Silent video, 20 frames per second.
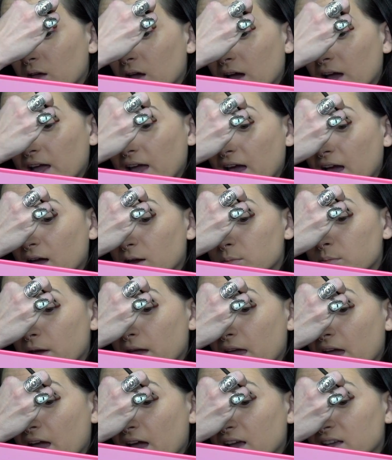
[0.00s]
I had
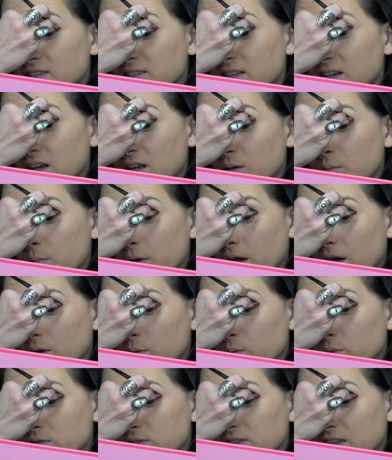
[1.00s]
my accident, but
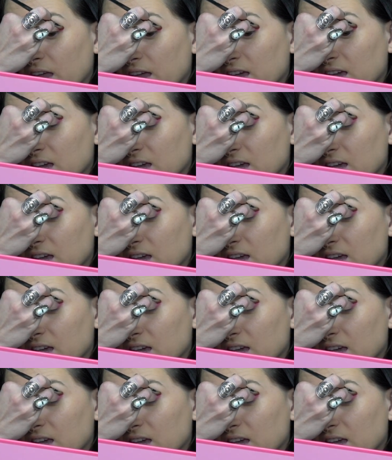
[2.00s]
it was like